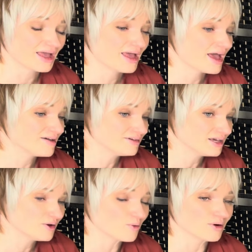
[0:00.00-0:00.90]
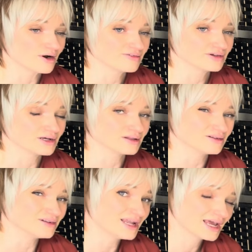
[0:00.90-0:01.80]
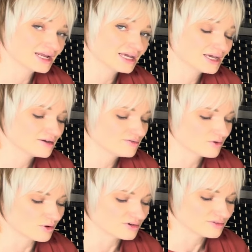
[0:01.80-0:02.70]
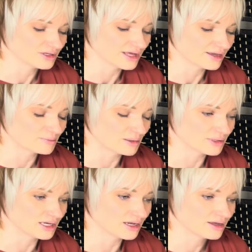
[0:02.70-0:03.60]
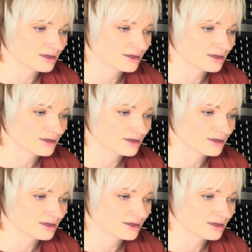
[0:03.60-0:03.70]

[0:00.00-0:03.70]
heavy or feel a little negative or feel like maybe